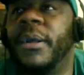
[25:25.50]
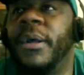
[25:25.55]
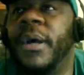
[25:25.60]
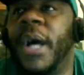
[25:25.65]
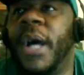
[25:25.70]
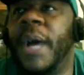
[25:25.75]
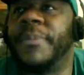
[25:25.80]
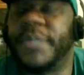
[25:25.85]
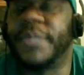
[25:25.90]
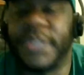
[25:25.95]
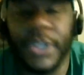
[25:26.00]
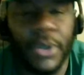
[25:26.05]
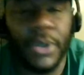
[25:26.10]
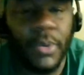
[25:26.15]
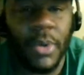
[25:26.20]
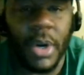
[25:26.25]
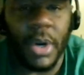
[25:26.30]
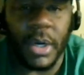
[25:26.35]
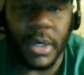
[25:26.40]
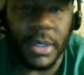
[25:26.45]
I'm still
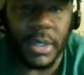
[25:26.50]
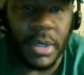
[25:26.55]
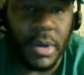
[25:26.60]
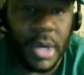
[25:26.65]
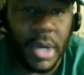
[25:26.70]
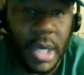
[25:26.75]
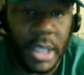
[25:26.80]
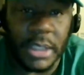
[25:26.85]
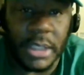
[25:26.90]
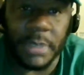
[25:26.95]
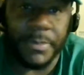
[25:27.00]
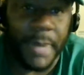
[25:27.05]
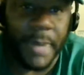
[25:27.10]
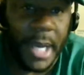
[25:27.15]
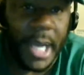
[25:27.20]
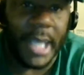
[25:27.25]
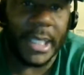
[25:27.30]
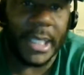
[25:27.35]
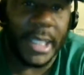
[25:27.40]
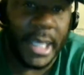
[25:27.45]
working on other
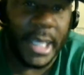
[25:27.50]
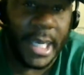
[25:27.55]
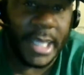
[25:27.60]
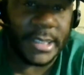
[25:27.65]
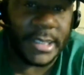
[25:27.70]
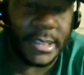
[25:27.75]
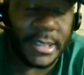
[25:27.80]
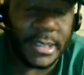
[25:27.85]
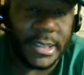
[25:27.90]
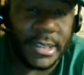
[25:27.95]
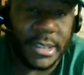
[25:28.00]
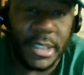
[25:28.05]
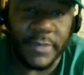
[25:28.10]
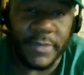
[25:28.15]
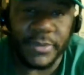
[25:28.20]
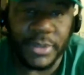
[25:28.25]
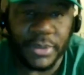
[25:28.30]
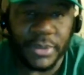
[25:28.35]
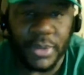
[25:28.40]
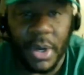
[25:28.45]
podcasts and stuff
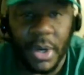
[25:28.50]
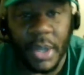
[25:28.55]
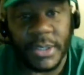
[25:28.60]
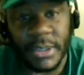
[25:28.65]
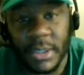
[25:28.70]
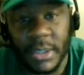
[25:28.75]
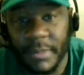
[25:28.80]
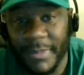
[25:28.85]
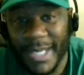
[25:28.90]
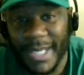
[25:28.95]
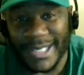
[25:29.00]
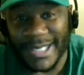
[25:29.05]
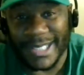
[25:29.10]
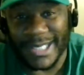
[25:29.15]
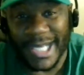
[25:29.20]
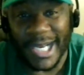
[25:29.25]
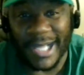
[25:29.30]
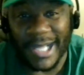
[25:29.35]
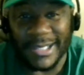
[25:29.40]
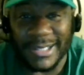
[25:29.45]
too. Also, man,
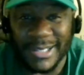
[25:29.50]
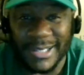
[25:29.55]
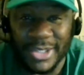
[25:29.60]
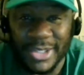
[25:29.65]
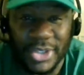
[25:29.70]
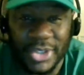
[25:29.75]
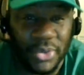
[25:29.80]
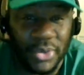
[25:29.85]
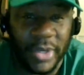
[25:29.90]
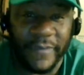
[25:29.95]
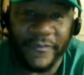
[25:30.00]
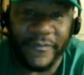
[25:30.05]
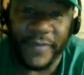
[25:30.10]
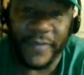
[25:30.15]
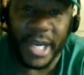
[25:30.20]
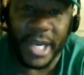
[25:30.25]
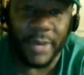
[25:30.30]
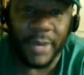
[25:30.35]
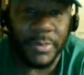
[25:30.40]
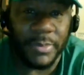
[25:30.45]
shout out to the Detroit
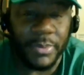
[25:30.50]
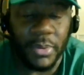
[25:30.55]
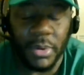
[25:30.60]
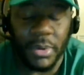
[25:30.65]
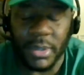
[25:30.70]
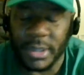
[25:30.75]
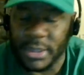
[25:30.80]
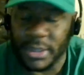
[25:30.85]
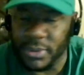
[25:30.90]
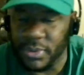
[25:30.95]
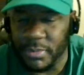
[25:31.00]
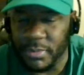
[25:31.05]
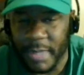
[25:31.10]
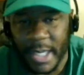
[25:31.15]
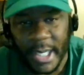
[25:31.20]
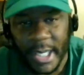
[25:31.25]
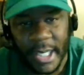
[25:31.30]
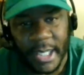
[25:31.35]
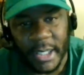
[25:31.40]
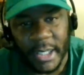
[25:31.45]
Fan Report too,
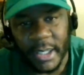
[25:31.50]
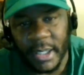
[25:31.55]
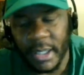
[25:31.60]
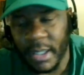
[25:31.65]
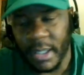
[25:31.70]
man.